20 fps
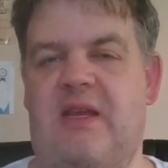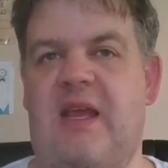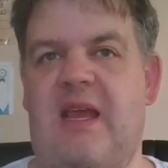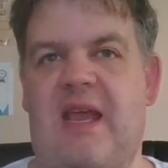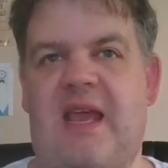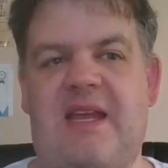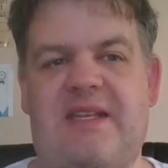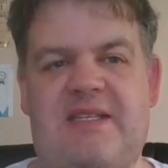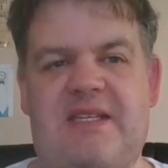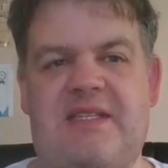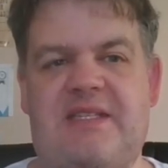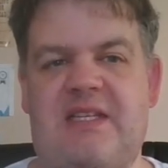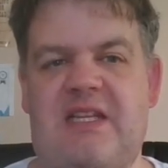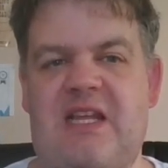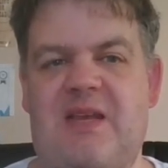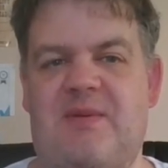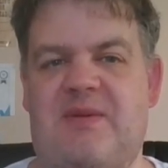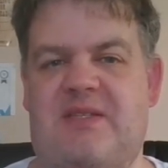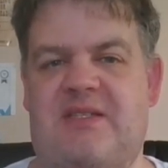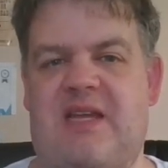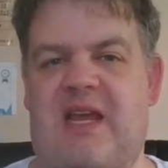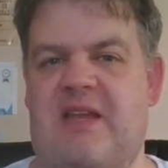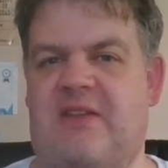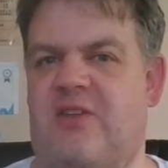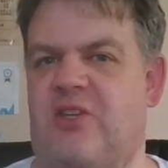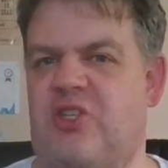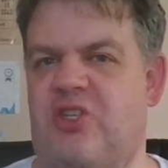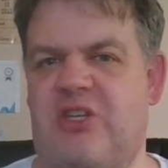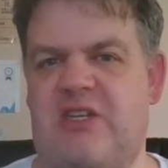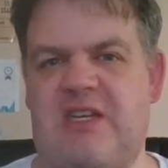It's a silly mistake
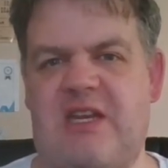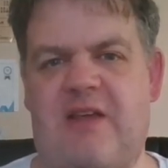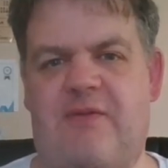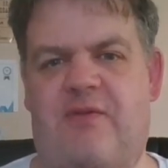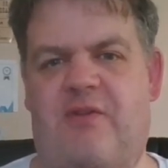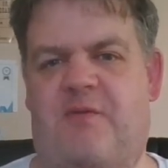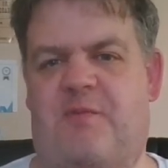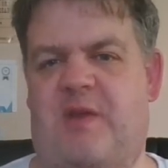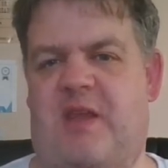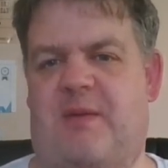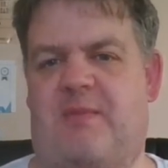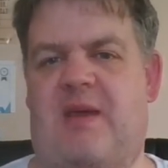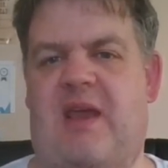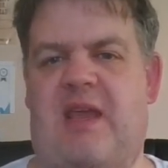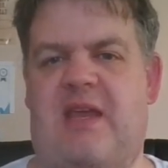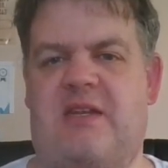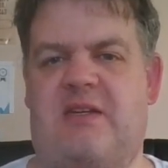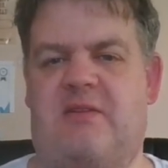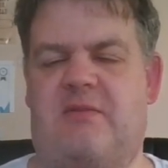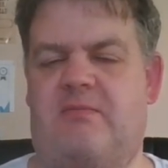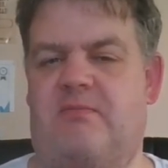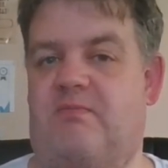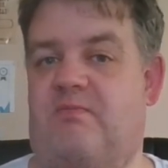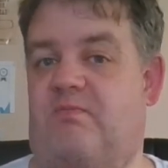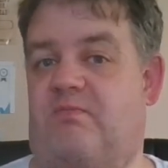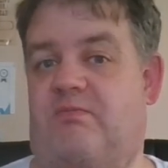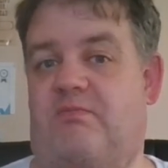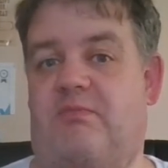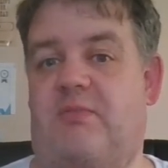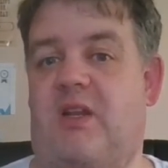that should never have been made,
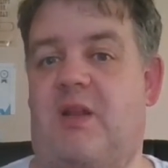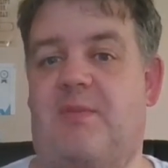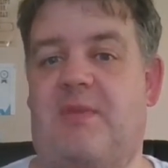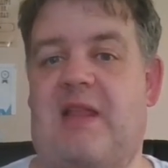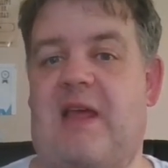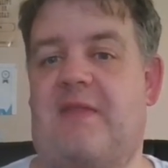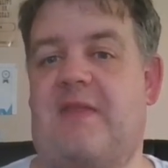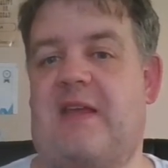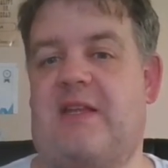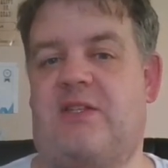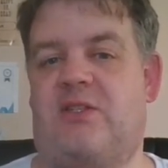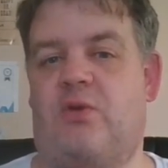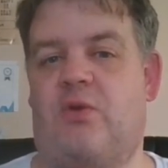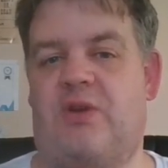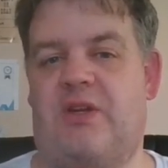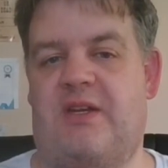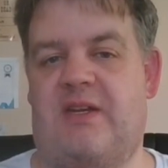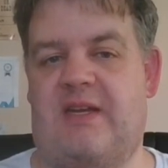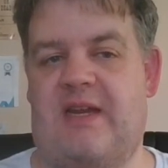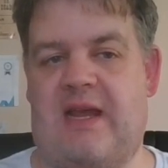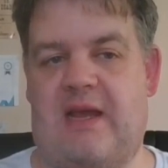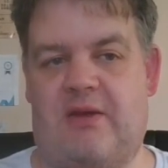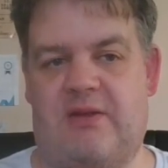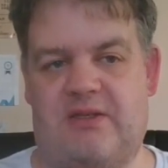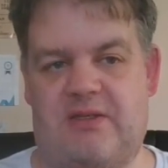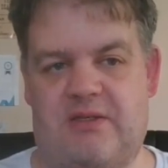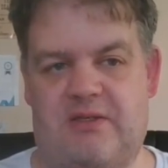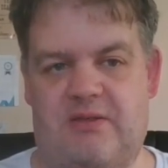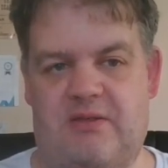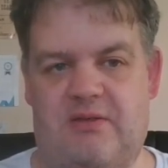but I'm glad they sorted it
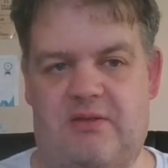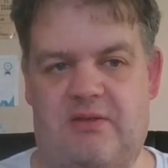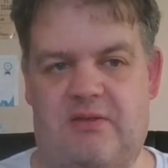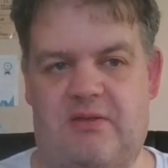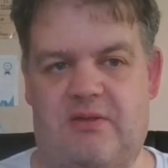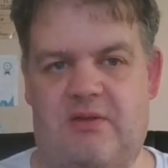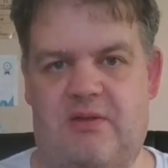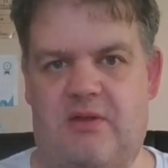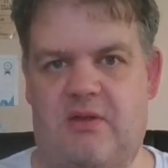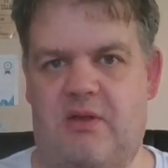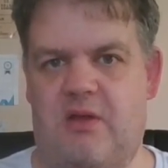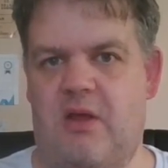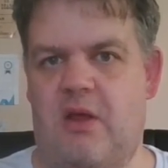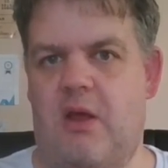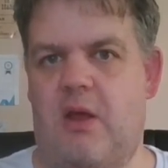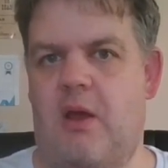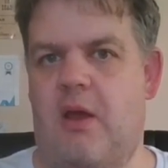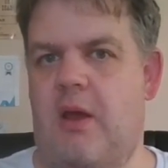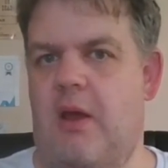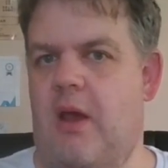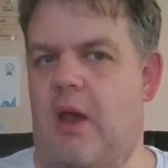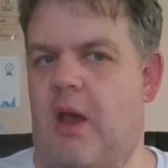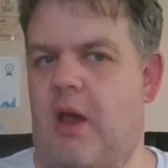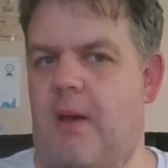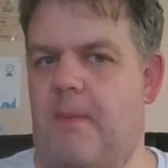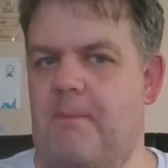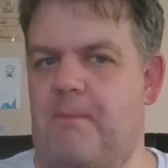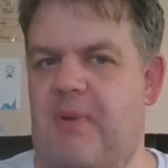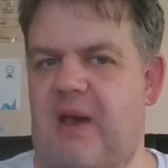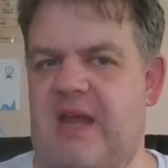out.
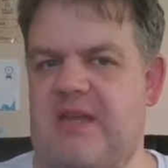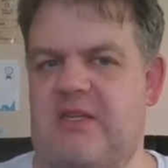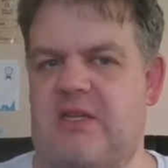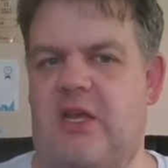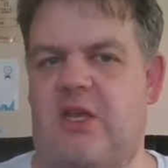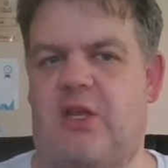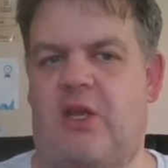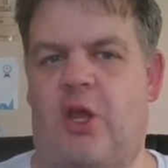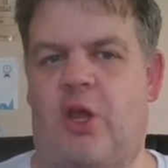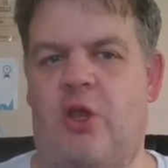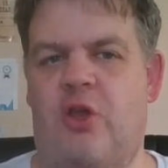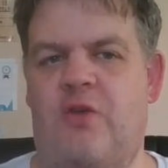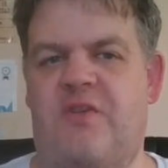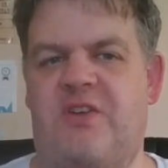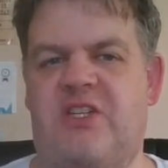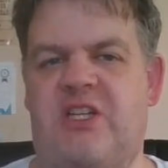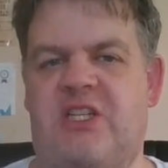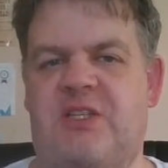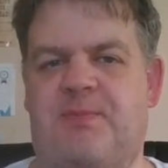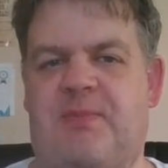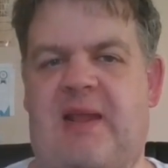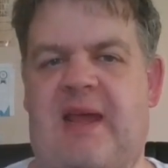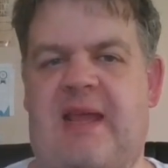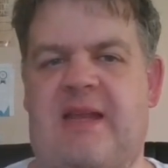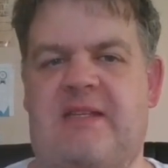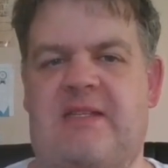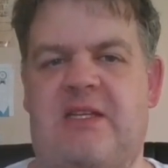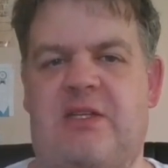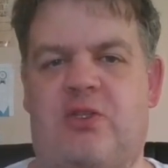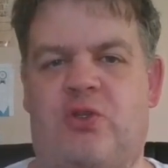But Kovich
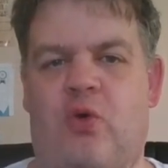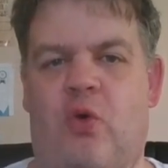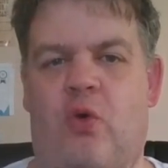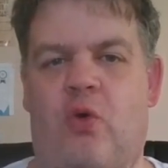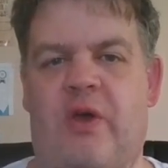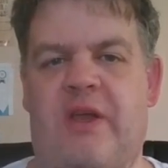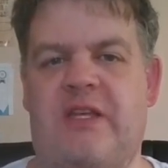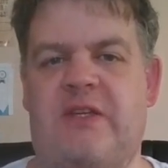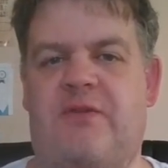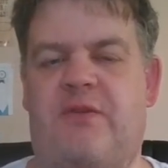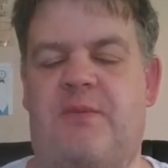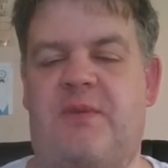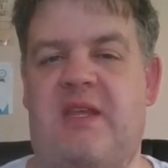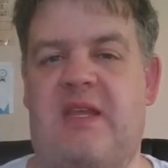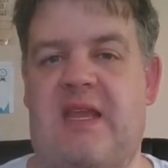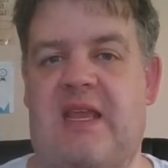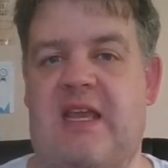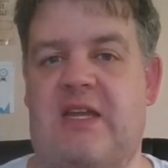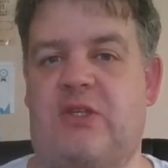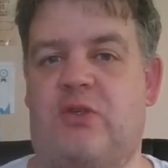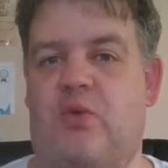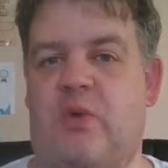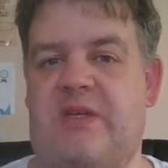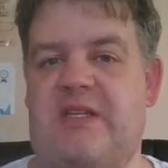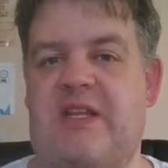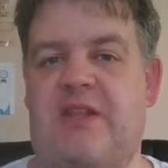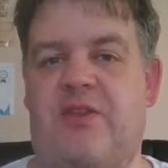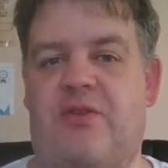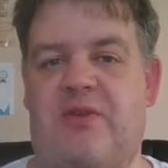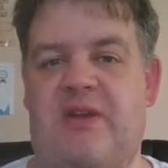explains that Tor is from the year
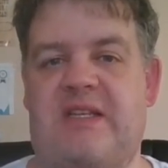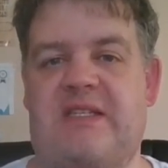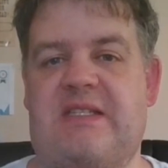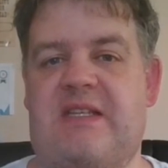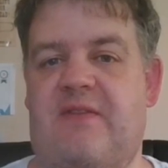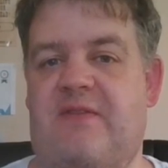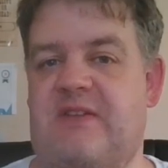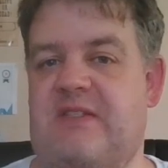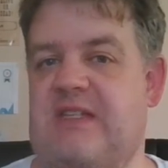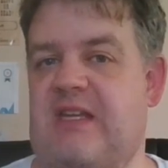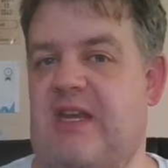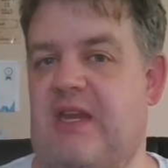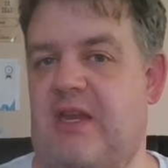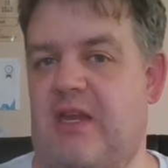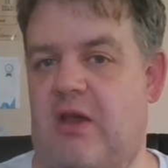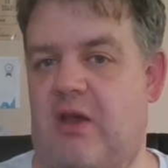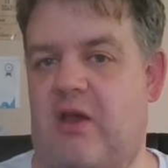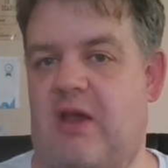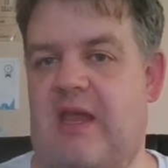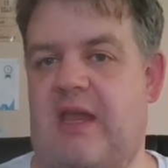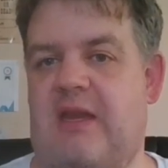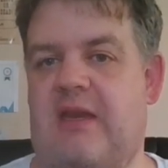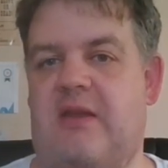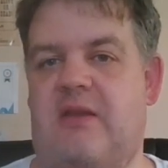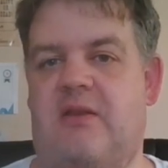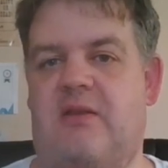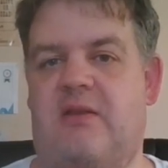2379.